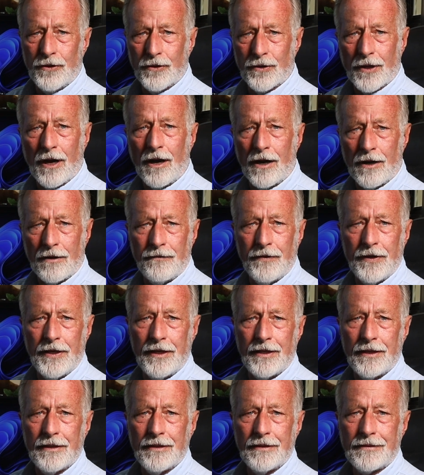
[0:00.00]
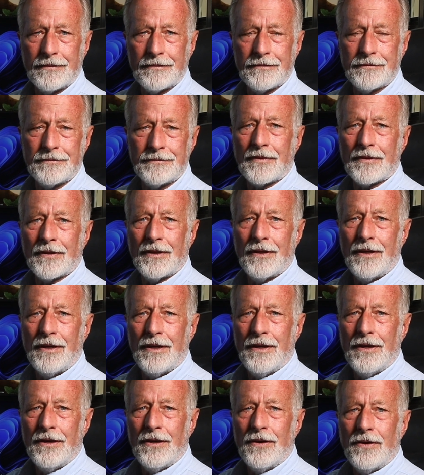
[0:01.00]
your RV.
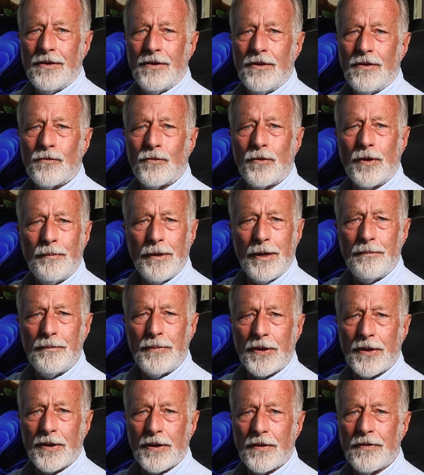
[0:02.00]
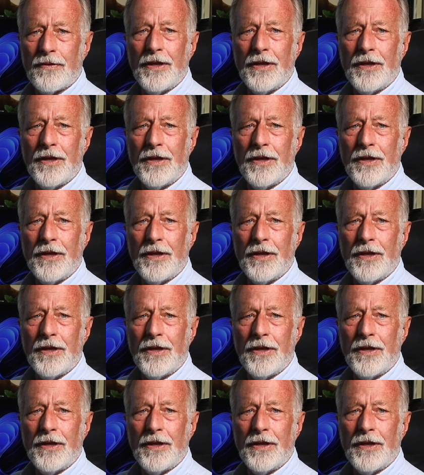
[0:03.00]
Remember